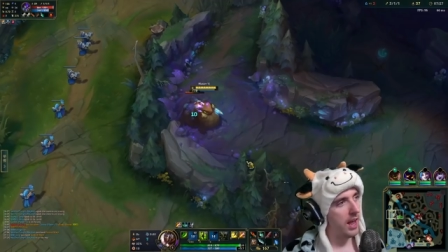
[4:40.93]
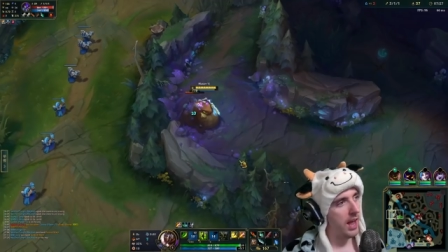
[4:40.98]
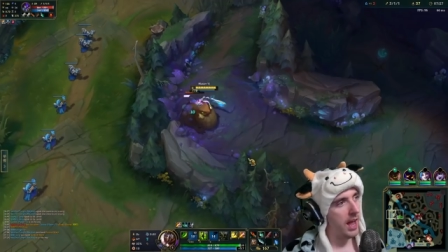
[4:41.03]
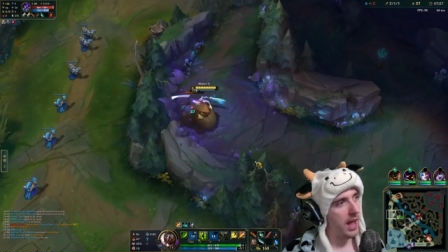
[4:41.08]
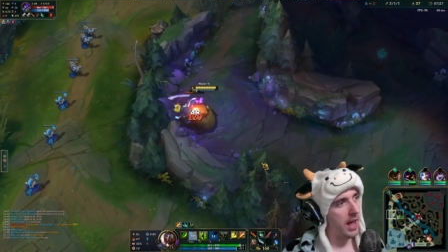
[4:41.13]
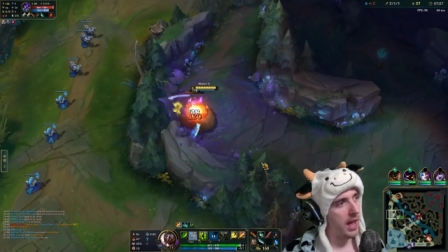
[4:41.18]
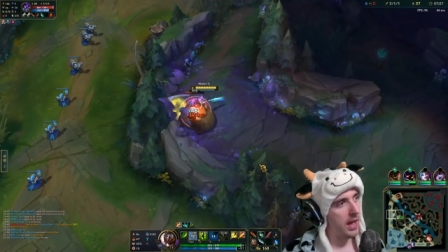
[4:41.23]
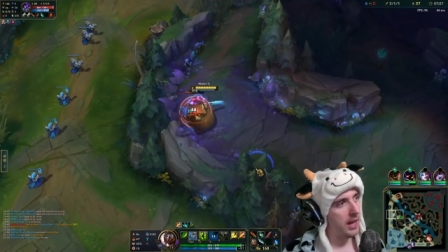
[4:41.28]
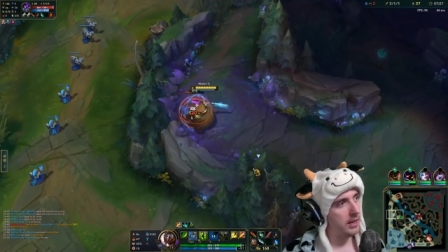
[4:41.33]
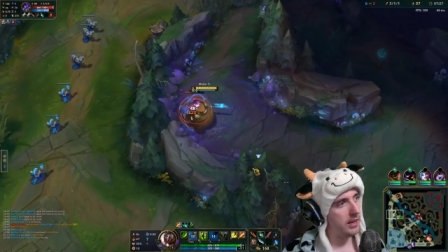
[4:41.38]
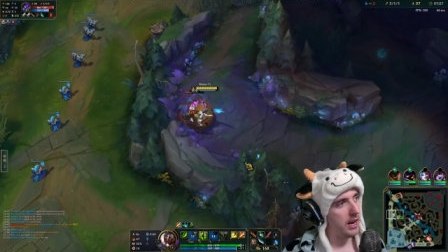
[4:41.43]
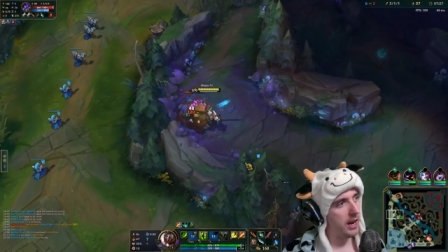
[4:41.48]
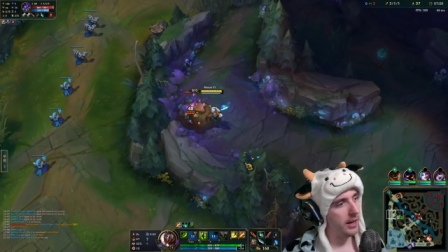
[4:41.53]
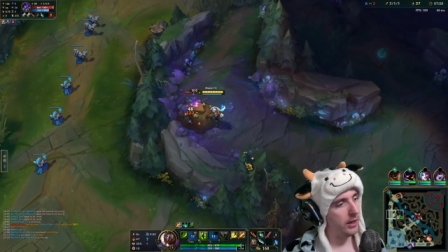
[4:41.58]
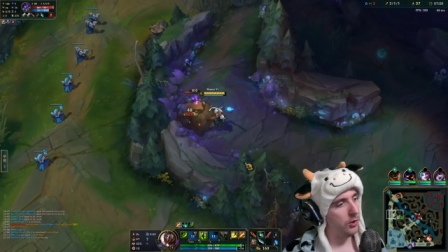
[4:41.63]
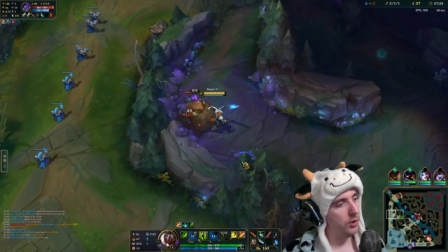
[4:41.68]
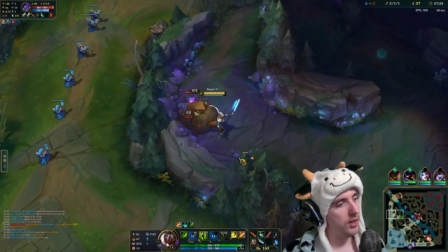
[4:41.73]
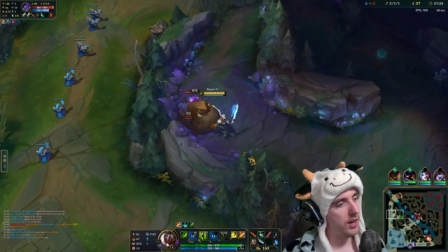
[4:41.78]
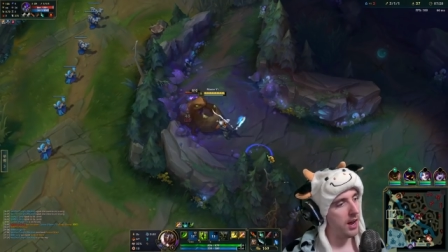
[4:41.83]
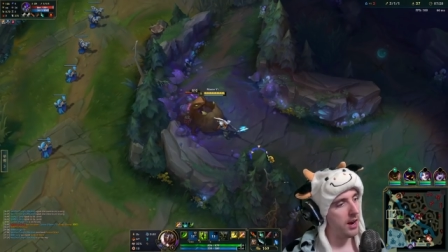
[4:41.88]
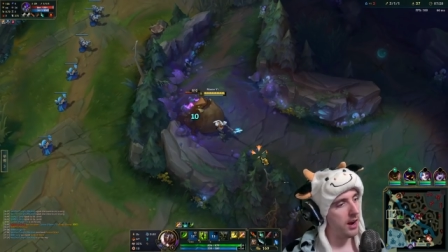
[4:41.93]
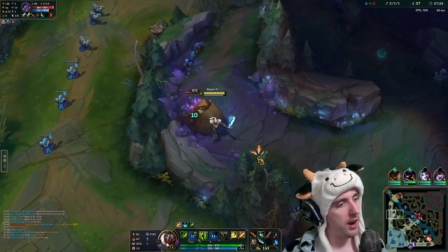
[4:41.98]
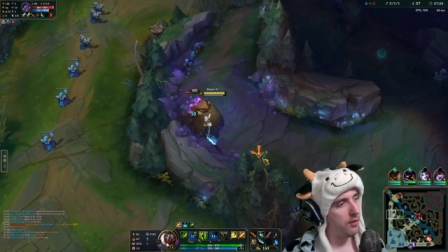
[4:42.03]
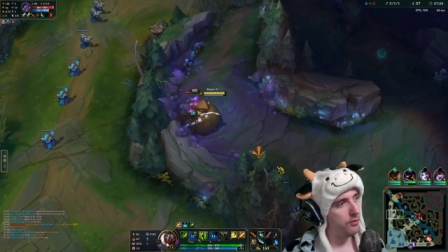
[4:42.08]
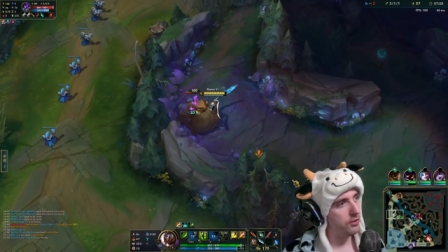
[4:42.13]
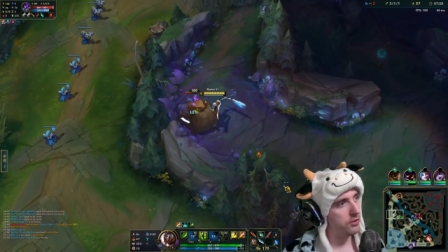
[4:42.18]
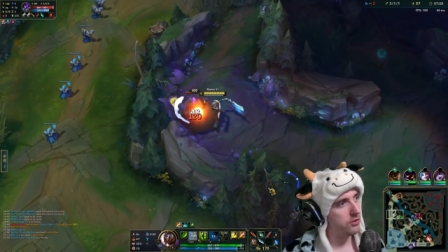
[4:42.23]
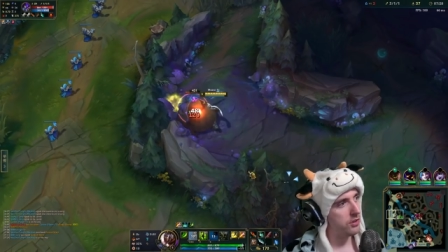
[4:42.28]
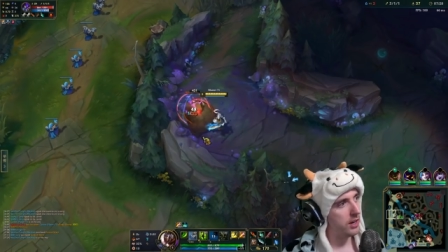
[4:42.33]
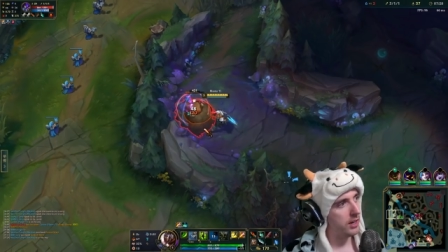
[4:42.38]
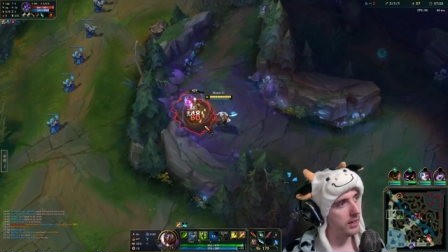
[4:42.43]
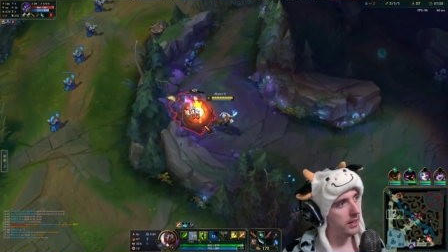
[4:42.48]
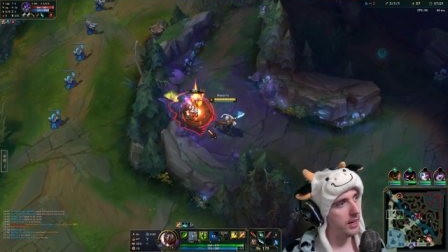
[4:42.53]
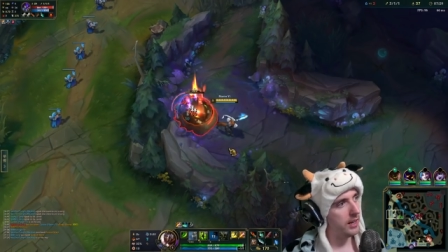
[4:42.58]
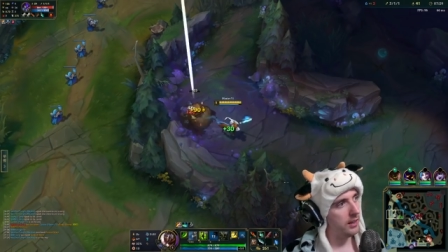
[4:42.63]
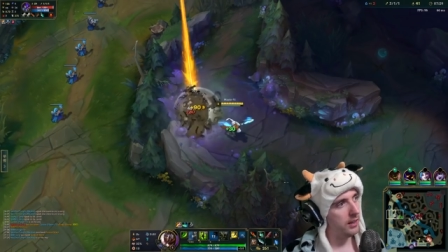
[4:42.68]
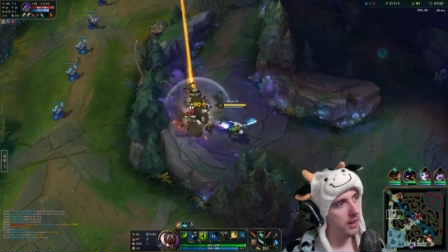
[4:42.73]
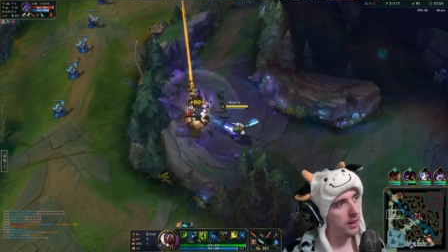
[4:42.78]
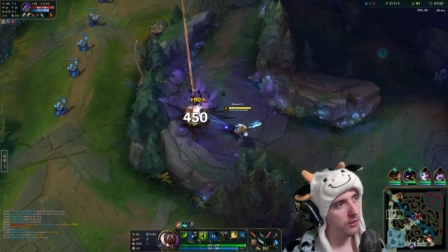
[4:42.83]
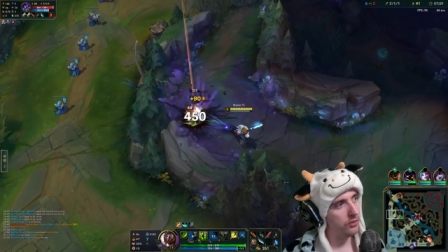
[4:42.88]
and I could not alpha strike in
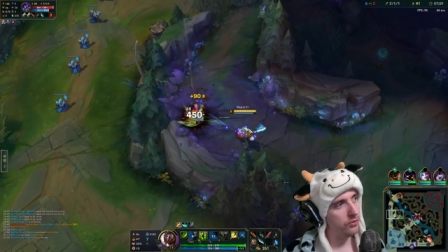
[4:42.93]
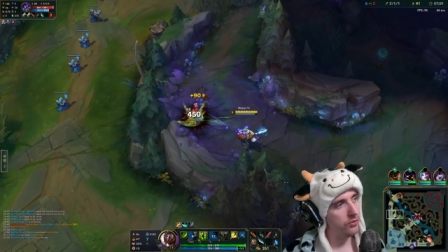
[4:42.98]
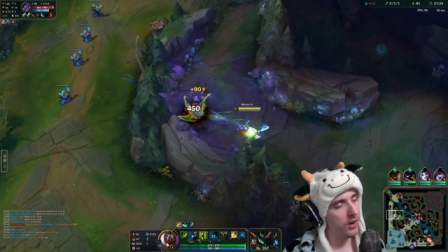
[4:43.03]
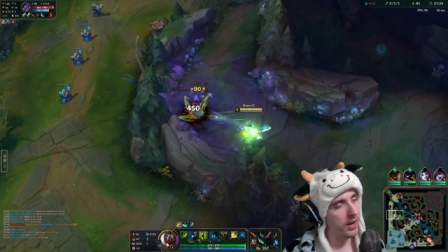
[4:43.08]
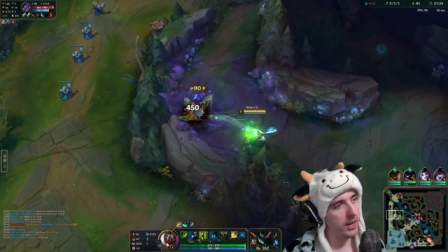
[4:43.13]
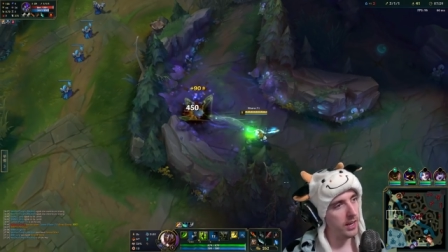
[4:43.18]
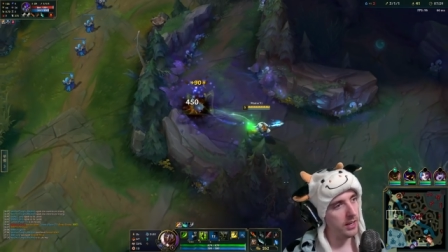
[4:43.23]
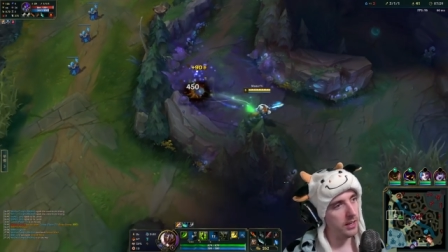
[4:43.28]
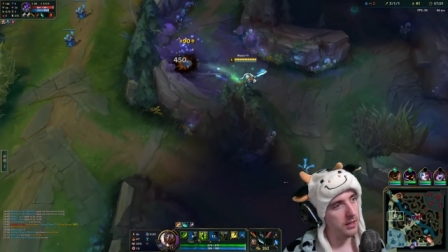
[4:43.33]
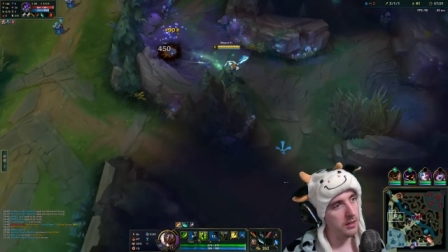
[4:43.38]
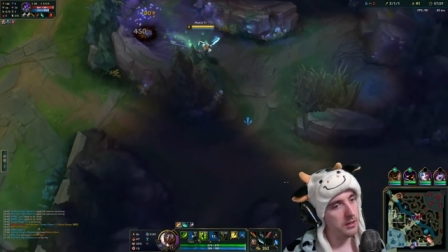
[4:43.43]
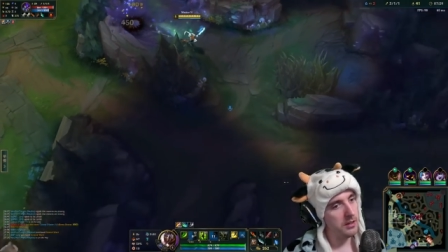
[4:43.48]
that last fight.